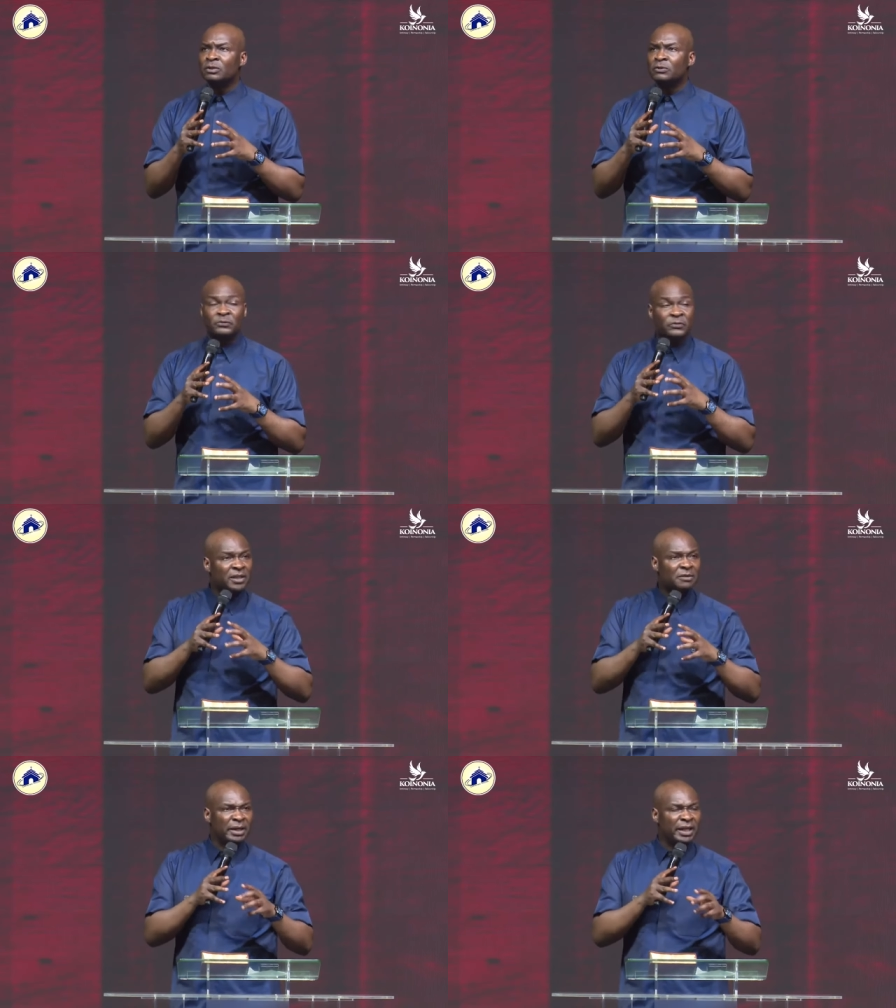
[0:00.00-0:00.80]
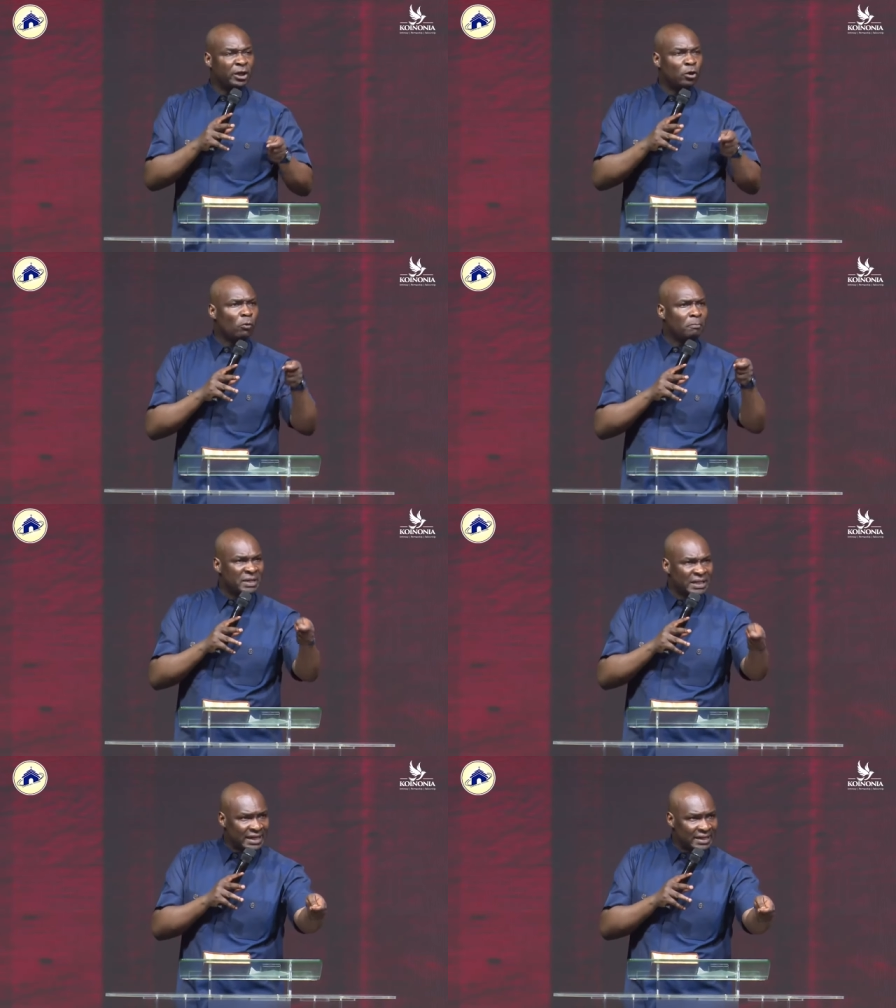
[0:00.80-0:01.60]
Faith meaning
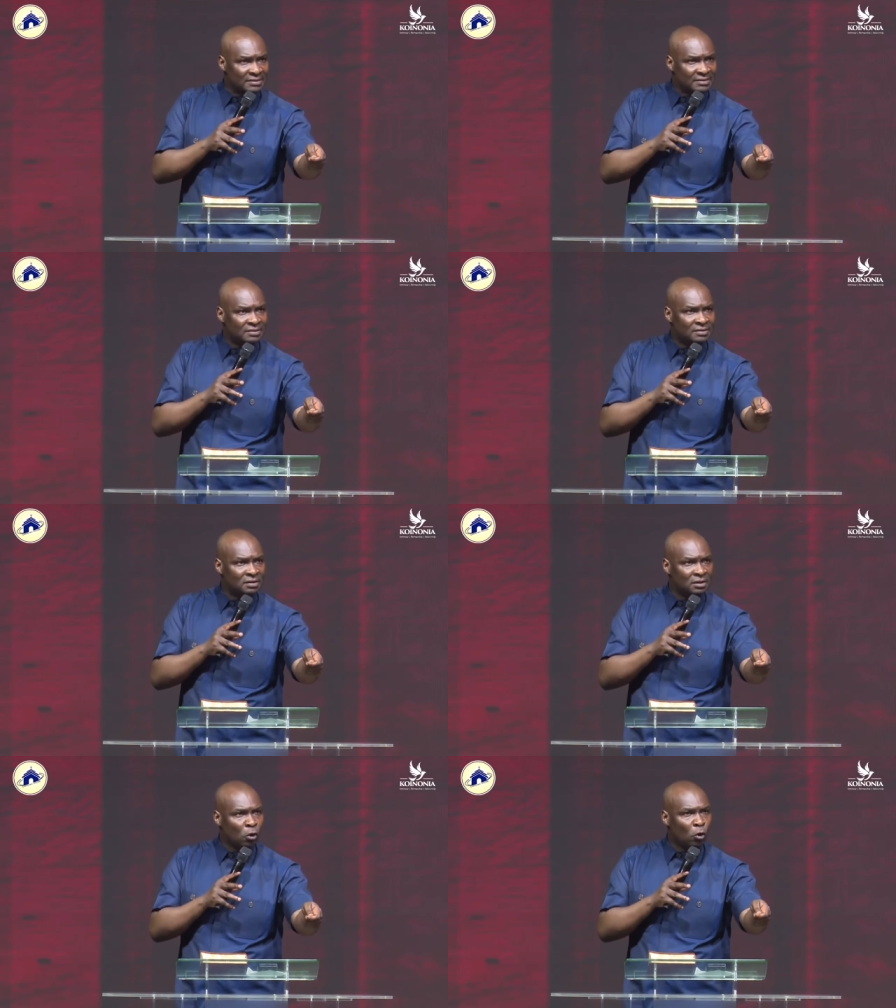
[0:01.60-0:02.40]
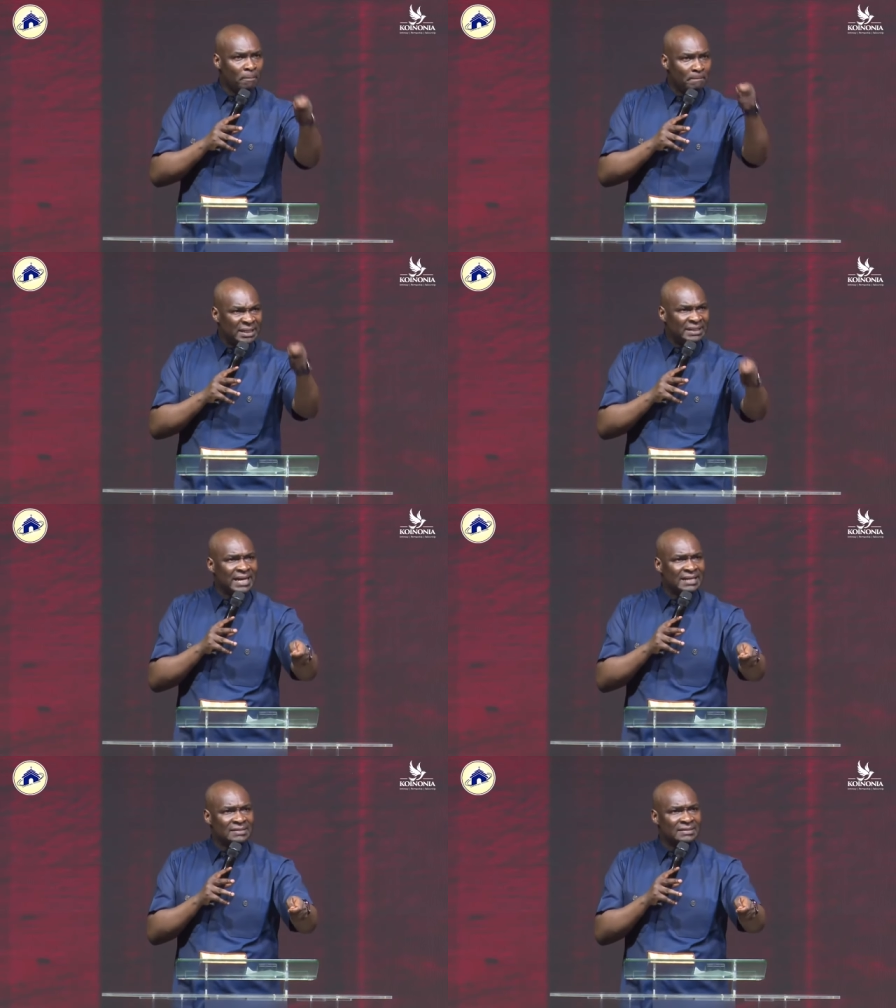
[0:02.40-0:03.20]
obedience.
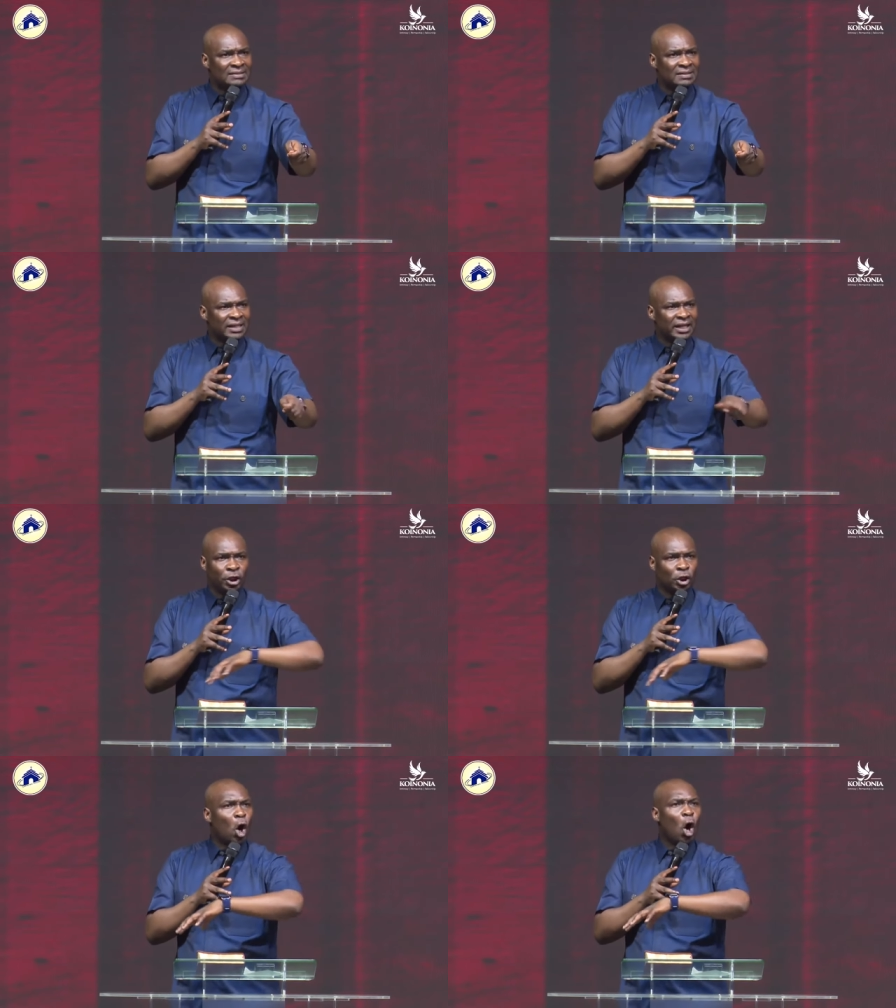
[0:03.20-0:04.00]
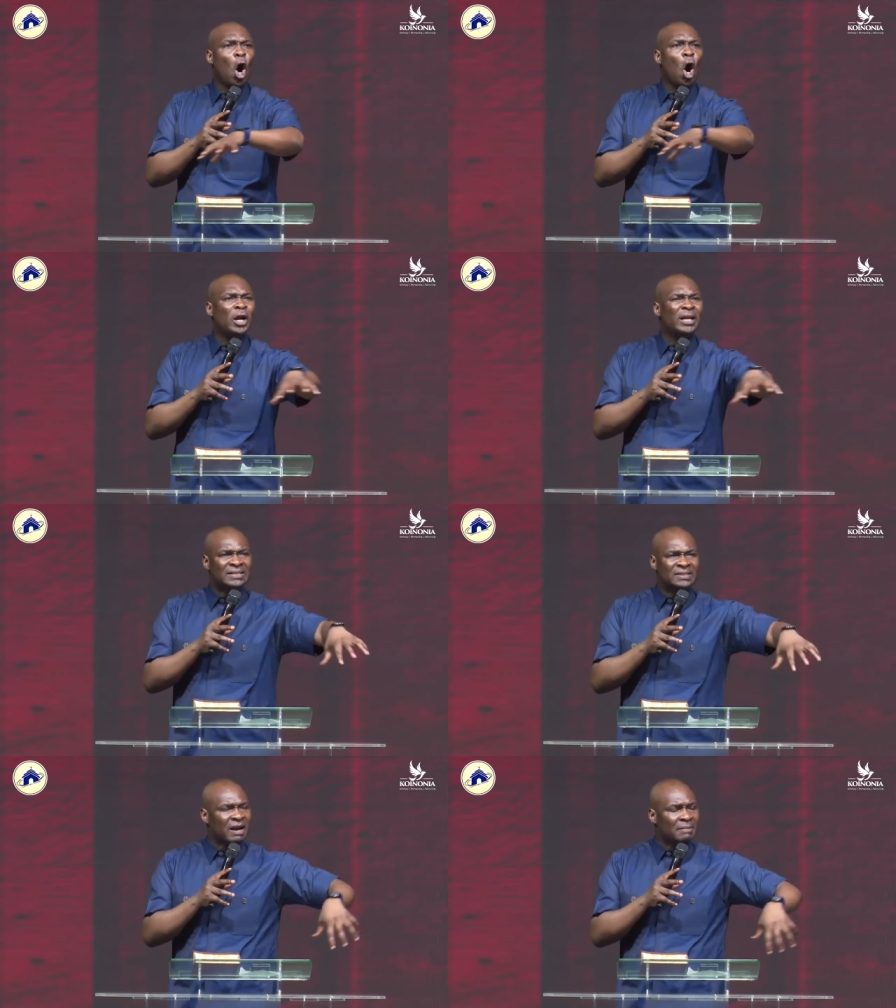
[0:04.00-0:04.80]
Obedience in all
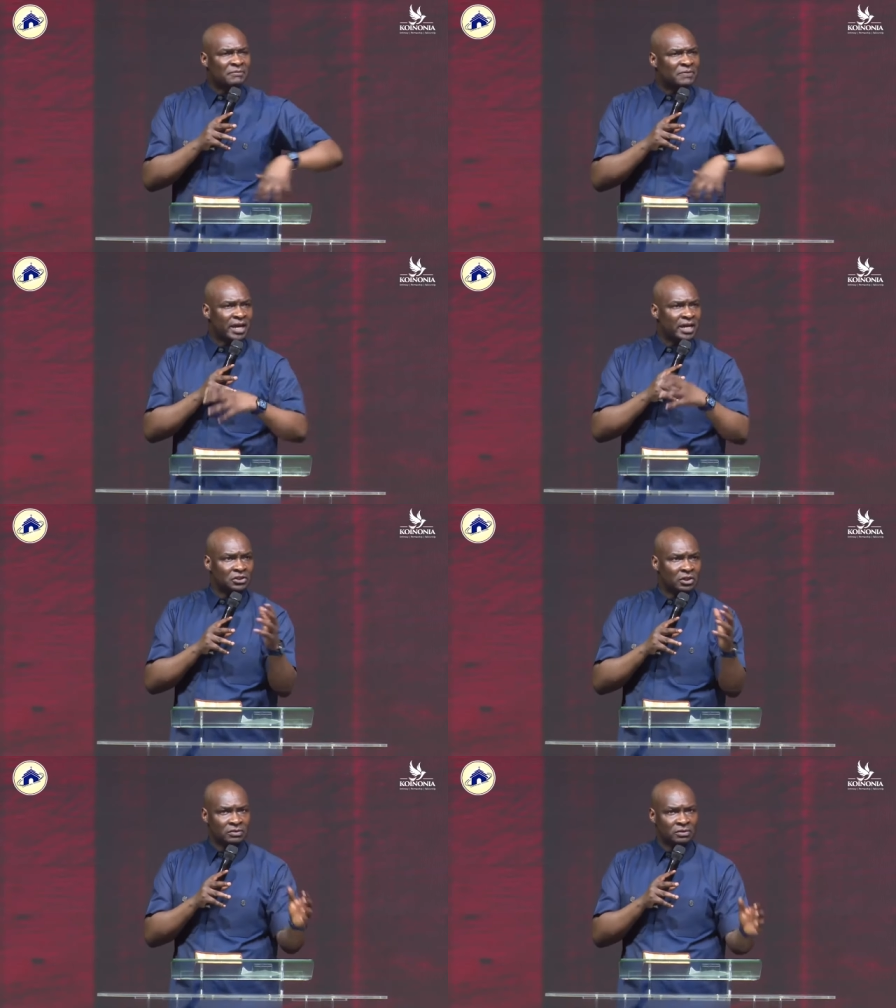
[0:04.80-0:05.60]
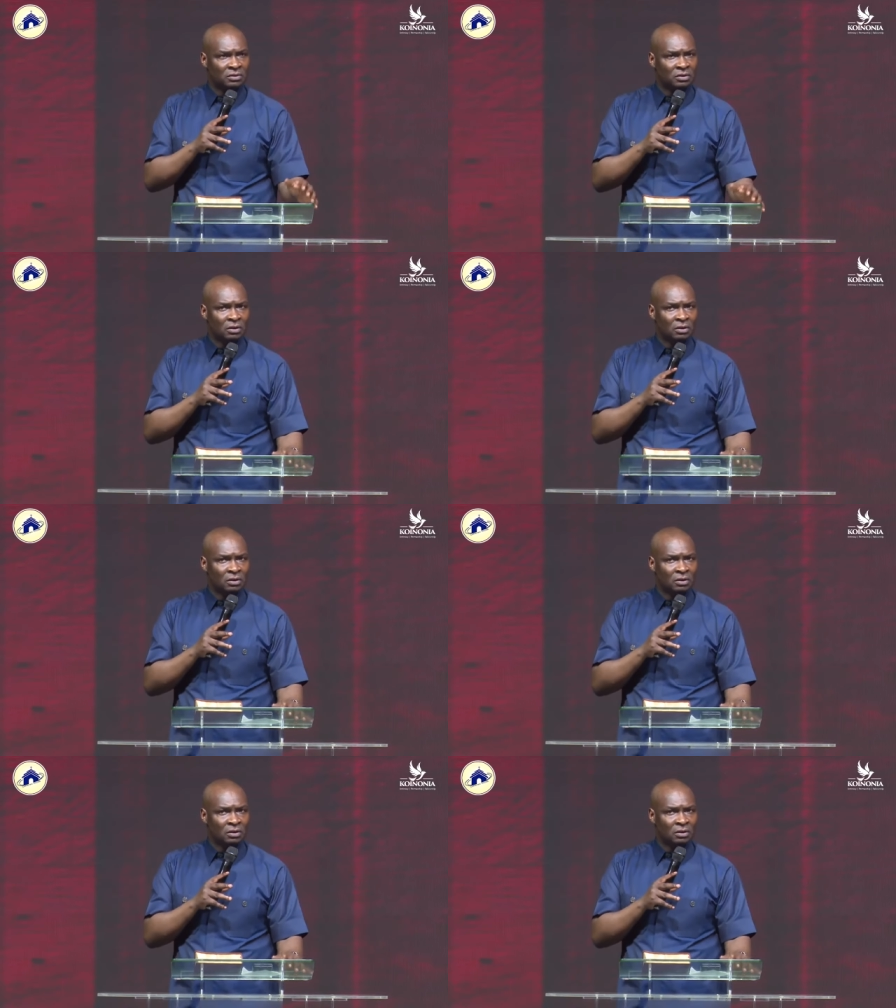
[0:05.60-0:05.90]
its ramifications.